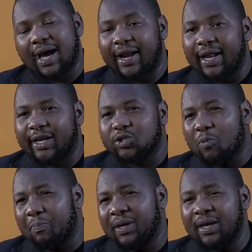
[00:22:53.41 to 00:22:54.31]
another
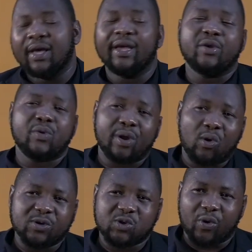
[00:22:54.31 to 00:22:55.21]
topic, and we're
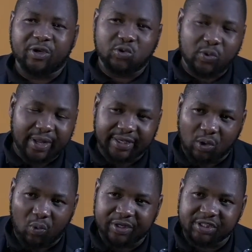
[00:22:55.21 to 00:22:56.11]
also going to look at
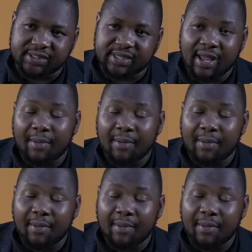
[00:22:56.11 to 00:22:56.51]
the questions.